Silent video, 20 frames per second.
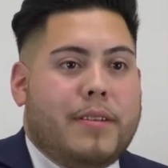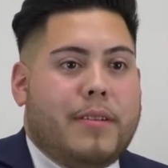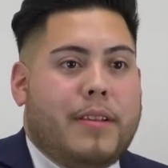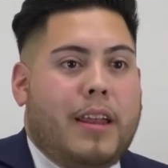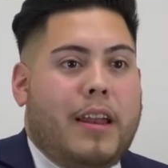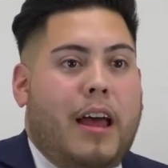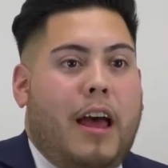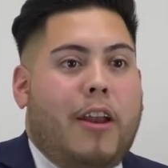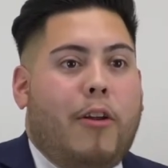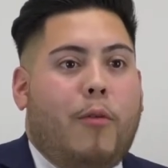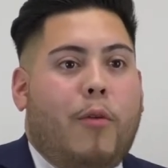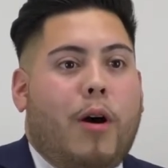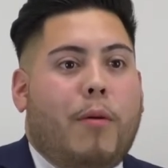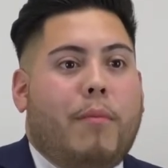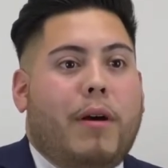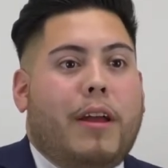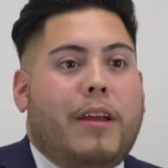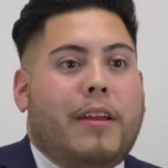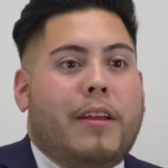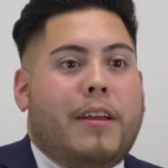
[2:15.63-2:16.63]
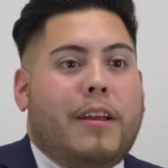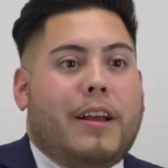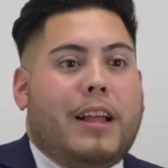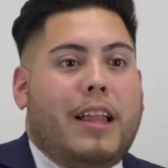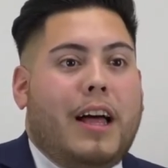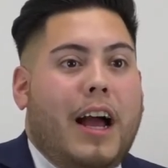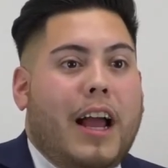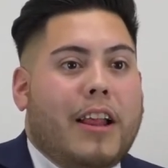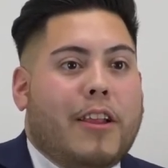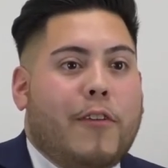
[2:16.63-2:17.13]
and said I don't want my
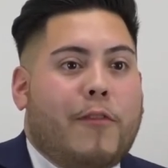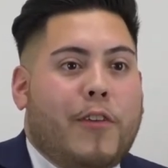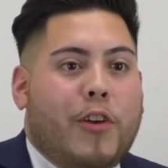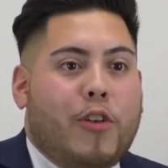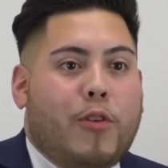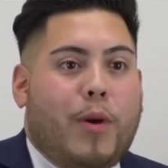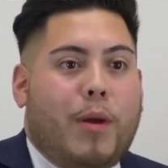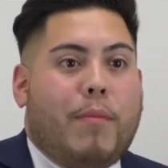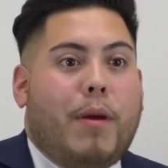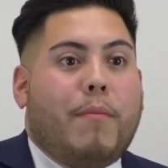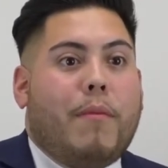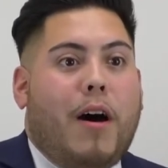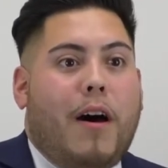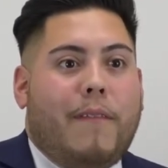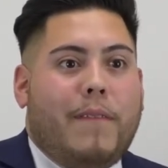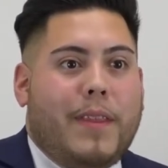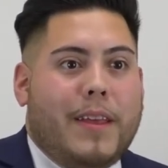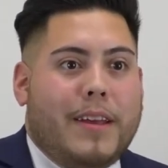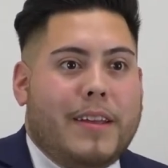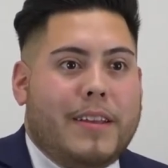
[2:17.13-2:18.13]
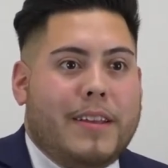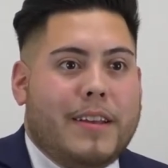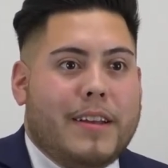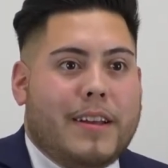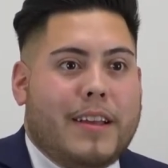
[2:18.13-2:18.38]
clients to feel the way my mom did.